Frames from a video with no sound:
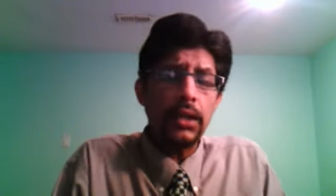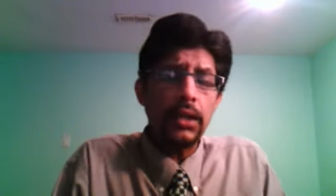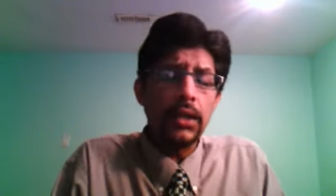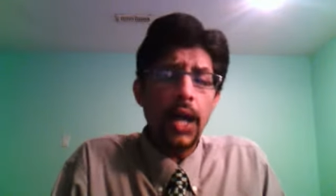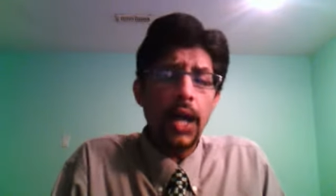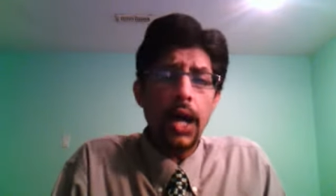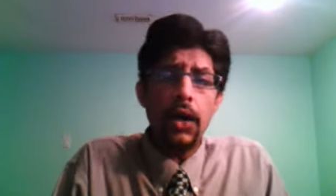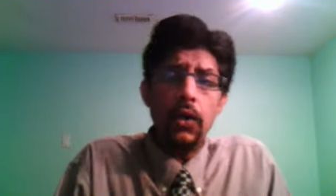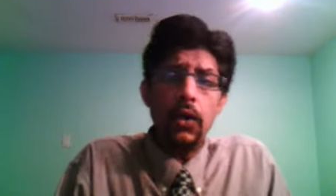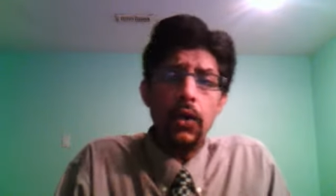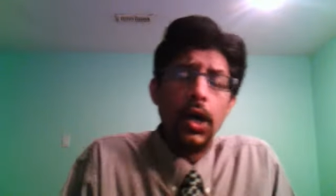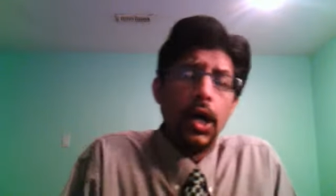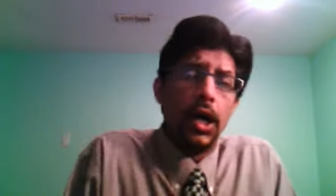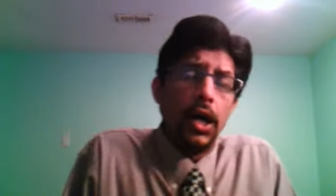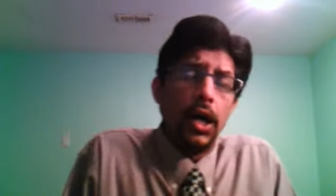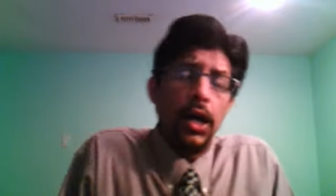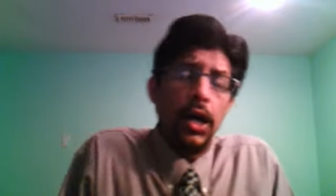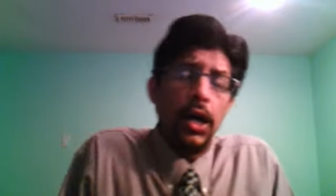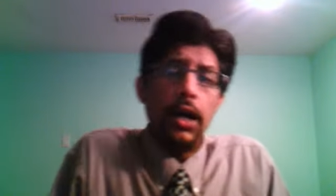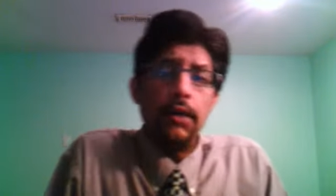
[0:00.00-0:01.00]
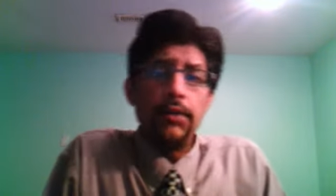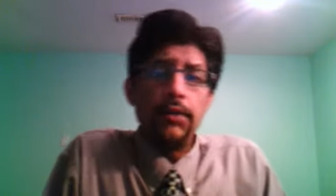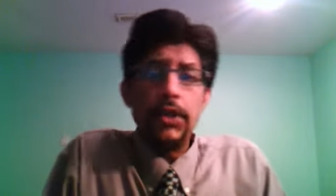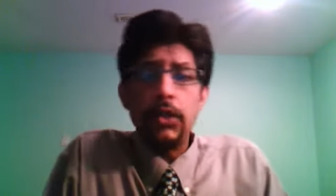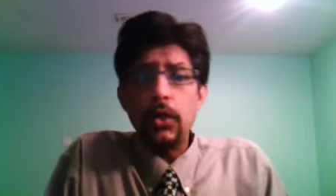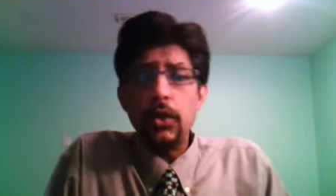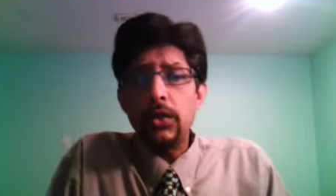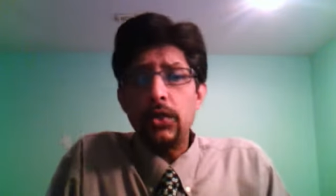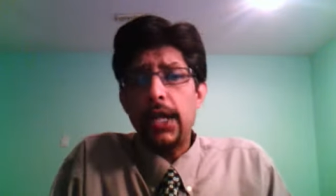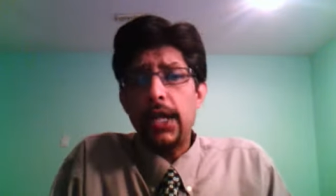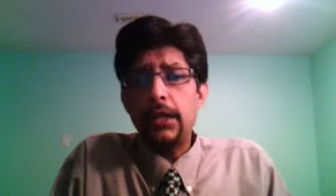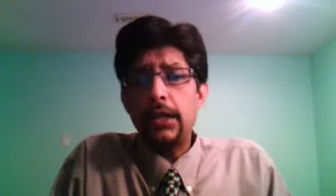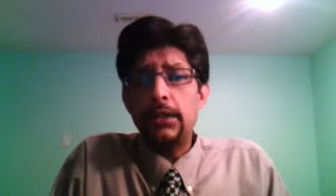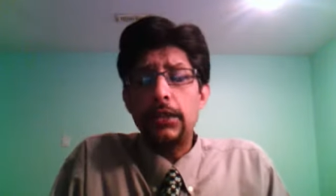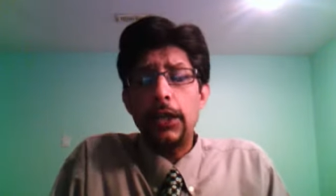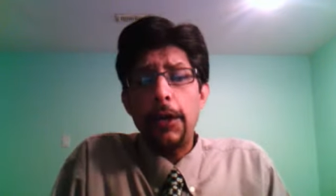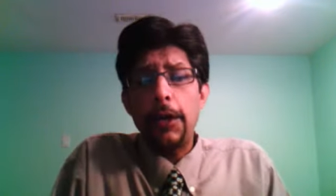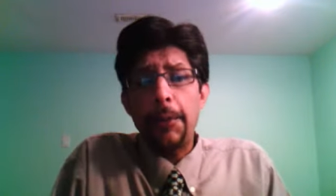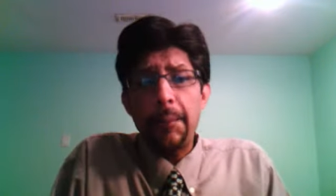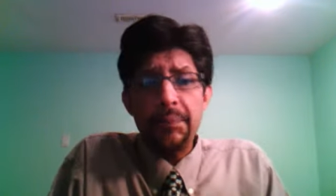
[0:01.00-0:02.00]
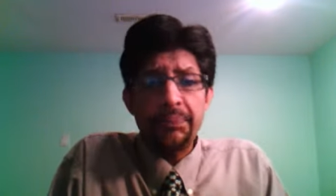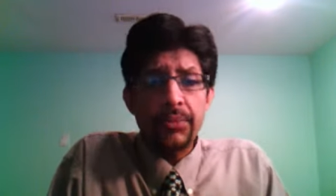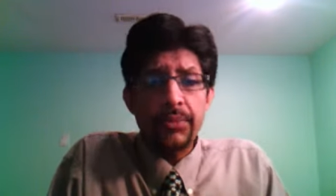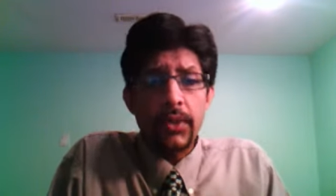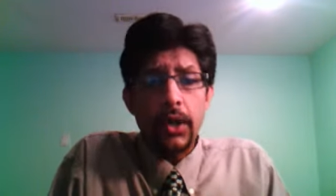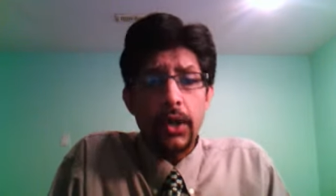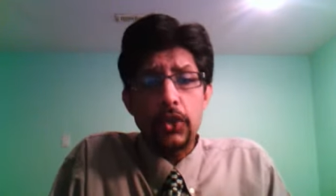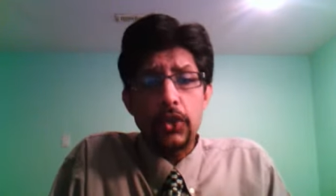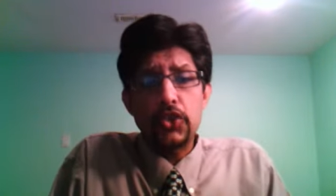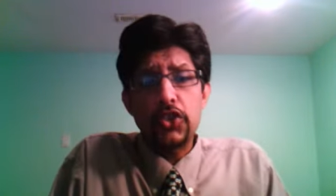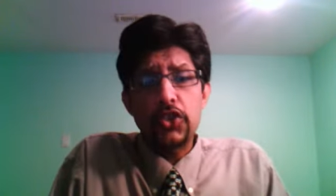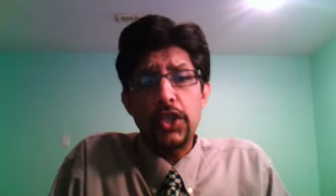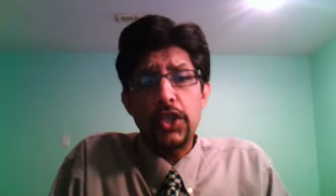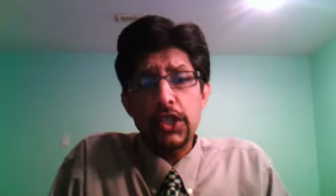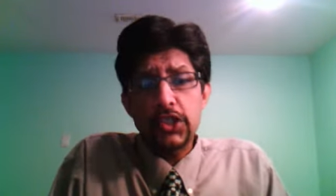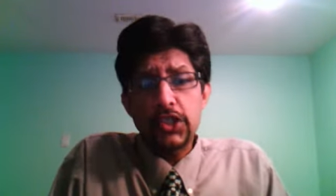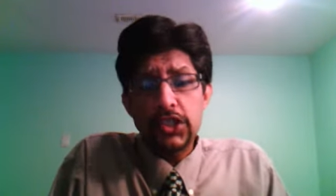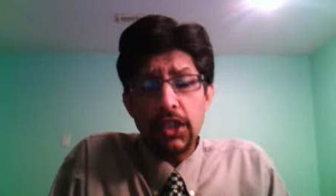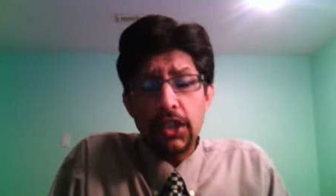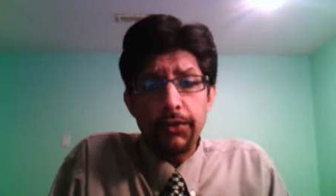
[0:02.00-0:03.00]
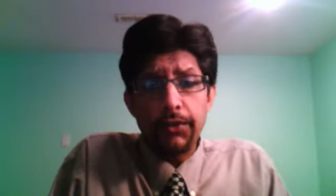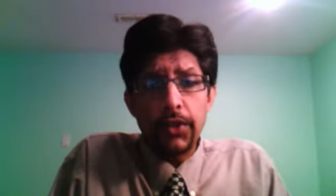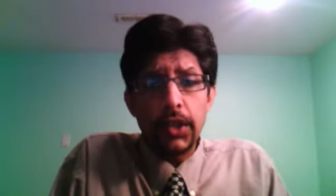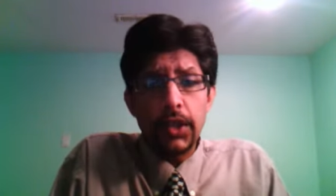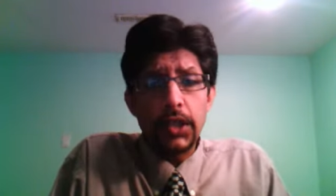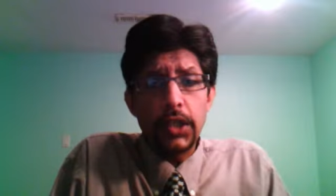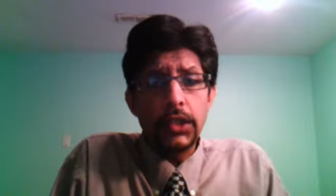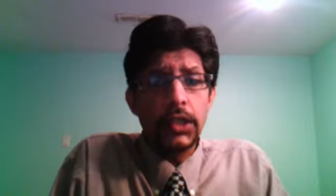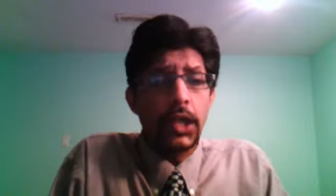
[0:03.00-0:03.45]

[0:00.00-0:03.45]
Now uh, we know that um, Australia suffered